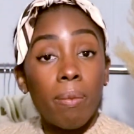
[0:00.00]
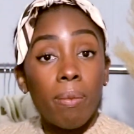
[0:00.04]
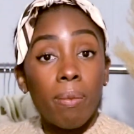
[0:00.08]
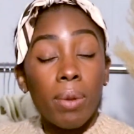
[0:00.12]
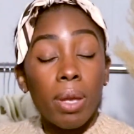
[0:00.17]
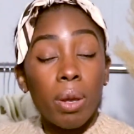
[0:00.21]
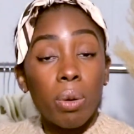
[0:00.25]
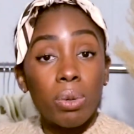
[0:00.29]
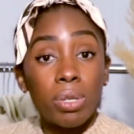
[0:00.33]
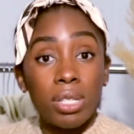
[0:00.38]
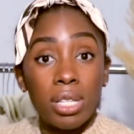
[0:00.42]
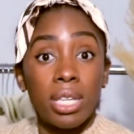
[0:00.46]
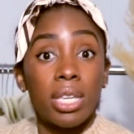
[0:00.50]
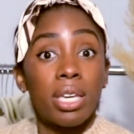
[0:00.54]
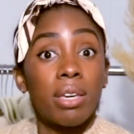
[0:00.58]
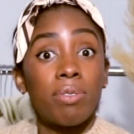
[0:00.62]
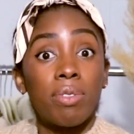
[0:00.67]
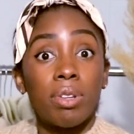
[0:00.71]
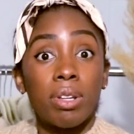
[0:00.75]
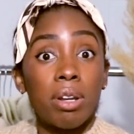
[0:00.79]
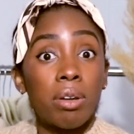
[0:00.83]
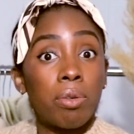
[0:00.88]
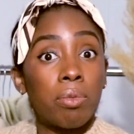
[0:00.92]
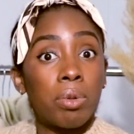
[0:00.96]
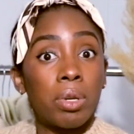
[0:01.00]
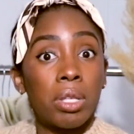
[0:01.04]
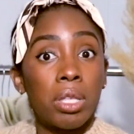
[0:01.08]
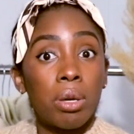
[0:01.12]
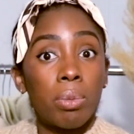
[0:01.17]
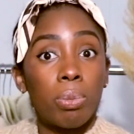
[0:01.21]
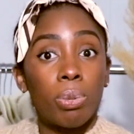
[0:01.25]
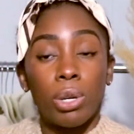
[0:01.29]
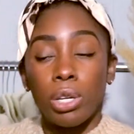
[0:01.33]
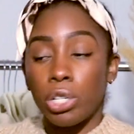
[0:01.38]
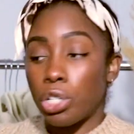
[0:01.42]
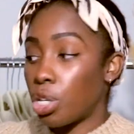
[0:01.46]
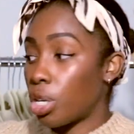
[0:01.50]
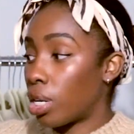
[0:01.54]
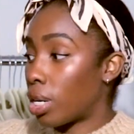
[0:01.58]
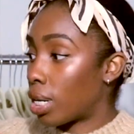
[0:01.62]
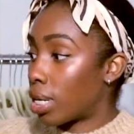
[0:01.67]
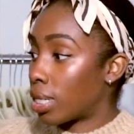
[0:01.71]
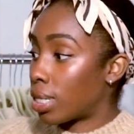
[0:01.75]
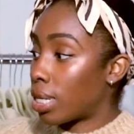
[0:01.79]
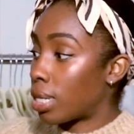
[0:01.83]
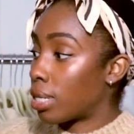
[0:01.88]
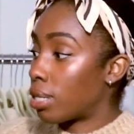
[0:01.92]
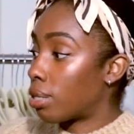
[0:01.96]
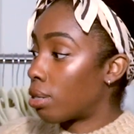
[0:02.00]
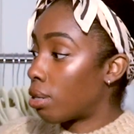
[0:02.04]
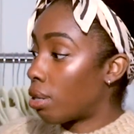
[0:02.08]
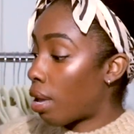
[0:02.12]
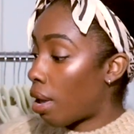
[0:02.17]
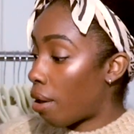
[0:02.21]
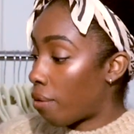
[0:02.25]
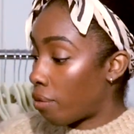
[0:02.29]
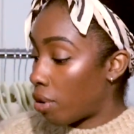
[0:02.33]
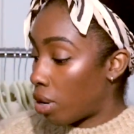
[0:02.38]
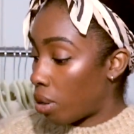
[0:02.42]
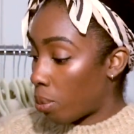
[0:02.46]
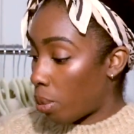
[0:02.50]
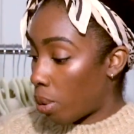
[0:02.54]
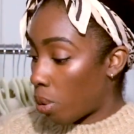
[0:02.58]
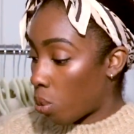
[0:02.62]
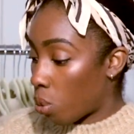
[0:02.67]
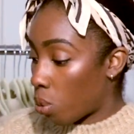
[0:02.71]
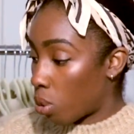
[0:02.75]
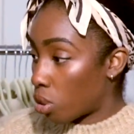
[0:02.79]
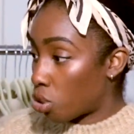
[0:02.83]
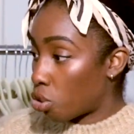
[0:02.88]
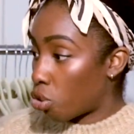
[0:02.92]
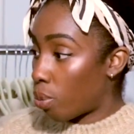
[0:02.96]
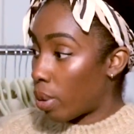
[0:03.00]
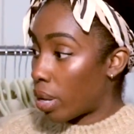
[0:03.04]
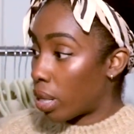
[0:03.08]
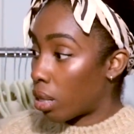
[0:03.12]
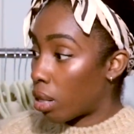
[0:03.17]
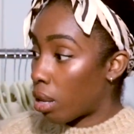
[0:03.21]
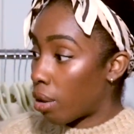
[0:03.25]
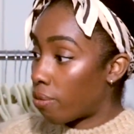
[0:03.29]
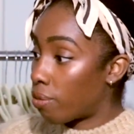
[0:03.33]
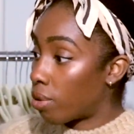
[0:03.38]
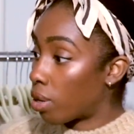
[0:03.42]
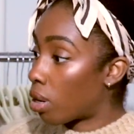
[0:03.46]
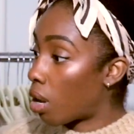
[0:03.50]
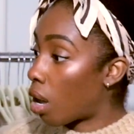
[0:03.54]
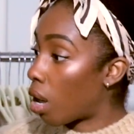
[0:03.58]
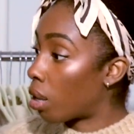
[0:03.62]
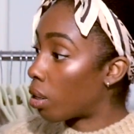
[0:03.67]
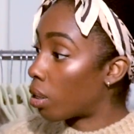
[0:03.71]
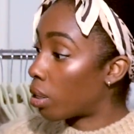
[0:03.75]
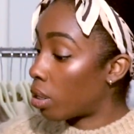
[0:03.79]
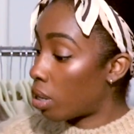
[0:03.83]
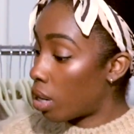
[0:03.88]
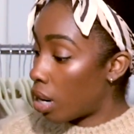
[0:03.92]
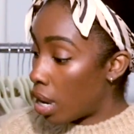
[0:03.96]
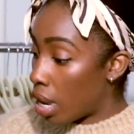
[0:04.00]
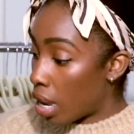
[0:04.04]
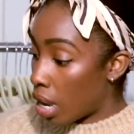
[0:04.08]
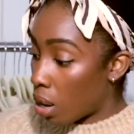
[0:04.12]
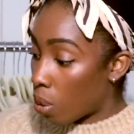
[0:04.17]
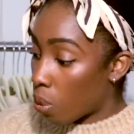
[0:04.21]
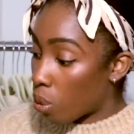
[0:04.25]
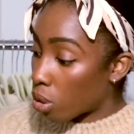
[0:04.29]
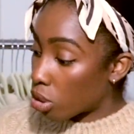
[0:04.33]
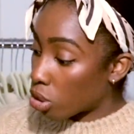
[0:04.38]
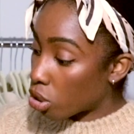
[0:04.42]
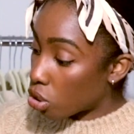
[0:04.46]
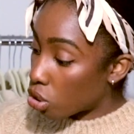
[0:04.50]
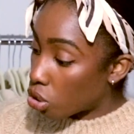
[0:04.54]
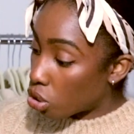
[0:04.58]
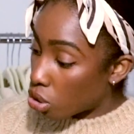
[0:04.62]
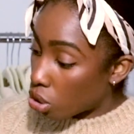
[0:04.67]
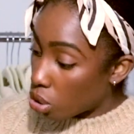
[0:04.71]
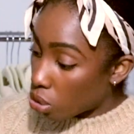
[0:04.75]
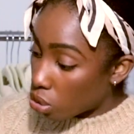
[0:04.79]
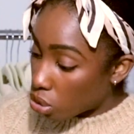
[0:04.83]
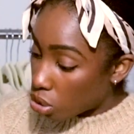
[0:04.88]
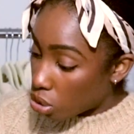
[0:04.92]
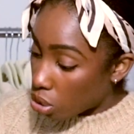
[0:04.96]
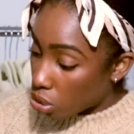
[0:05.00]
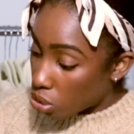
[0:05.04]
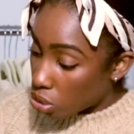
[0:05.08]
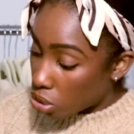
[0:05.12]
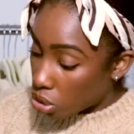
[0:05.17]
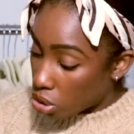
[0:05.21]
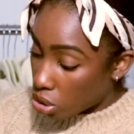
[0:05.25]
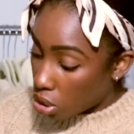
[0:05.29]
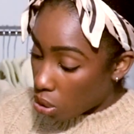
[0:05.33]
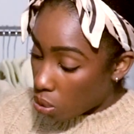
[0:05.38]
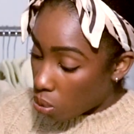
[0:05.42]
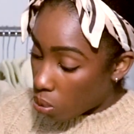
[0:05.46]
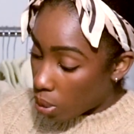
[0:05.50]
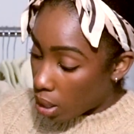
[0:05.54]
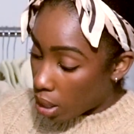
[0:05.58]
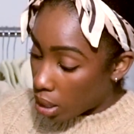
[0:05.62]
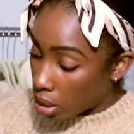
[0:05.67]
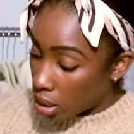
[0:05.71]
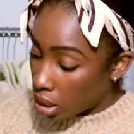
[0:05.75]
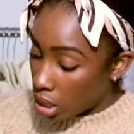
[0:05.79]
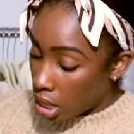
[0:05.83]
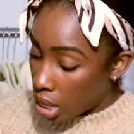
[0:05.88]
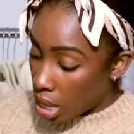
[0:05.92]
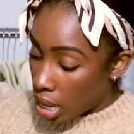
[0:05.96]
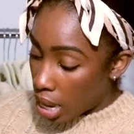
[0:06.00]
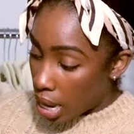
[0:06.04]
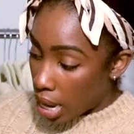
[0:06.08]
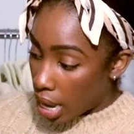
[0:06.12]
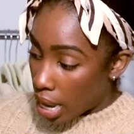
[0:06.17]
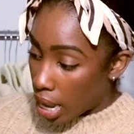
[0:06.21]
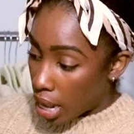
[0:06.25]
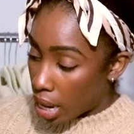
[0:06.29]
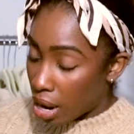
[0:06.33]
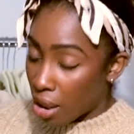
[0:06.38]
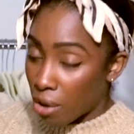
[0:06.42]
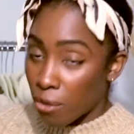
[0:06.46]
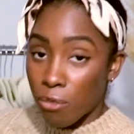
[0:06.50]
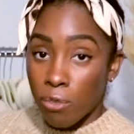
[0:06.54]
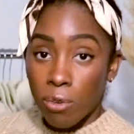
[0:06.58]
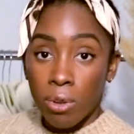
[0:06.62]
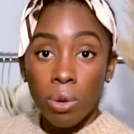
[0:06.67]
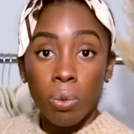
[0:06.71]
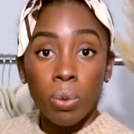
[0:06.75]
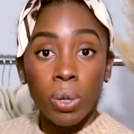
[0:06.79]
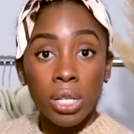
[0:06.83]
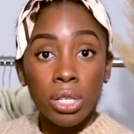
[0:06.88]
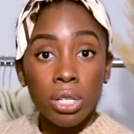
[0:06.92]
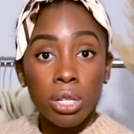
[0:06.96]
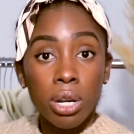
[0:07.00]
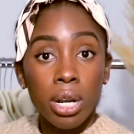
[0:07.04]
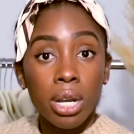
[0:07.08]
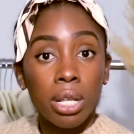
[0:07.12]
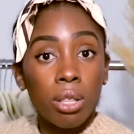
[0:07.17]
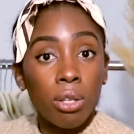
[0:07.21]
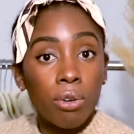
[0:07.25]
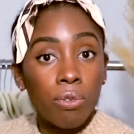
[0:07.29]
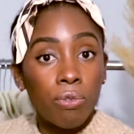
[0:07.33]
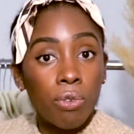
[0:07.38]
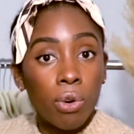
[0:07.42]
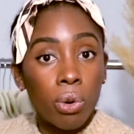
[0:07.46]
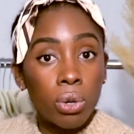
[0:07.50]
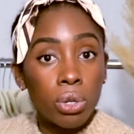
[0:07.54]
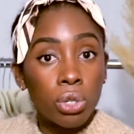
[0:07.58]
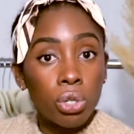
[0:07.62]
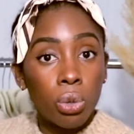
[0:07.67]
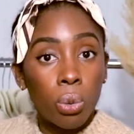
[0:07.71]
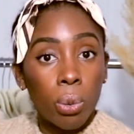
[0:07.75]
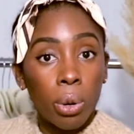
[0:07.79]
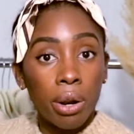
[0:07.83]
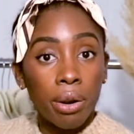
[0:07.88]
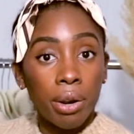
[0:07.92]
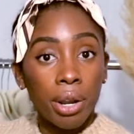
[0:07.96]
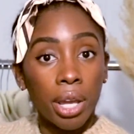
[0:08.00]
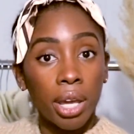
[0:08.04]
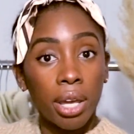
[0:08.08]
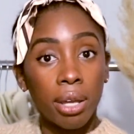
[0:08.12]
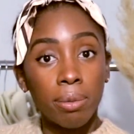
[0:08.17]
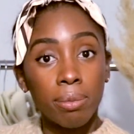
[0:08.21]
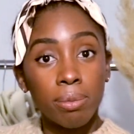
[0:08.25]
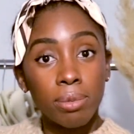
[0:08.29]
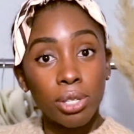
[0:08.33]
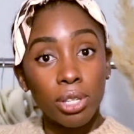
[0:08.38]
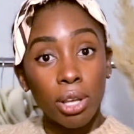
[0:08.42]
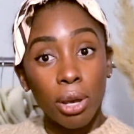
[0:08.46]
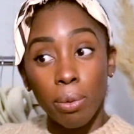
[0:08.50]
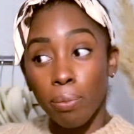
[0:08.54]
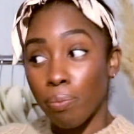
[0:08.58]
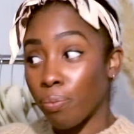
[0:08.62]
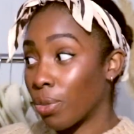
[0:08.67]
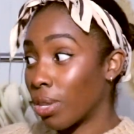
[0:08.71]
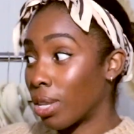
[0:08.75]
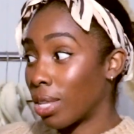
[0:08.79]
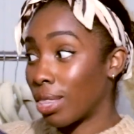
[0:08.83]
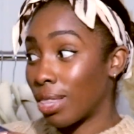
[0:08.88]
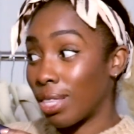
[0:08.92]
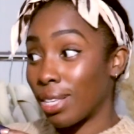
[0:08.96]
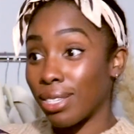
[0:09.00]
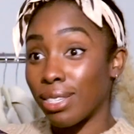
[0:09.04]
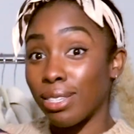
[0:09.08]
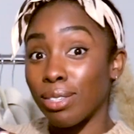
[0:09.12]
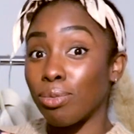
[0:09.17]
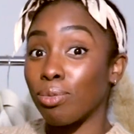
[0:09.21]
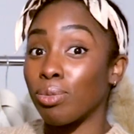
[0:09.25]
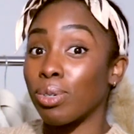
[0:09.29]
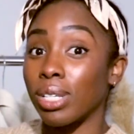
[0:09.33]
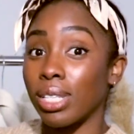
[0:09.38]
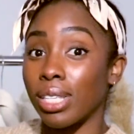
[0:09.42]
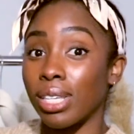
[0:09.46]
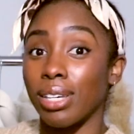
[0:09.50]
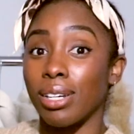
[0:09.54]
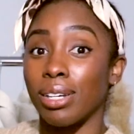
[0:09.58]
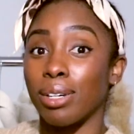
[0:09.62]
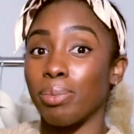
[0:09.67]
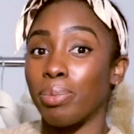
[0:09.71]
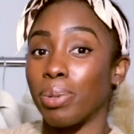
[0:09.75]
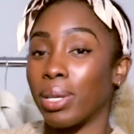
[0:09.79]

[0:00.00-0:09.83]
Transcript: it was a gift and I really appreciate it because I still have it in my wardrobe. I love the color. It works so well, and every winter I look forward to wearing it. So this is really a good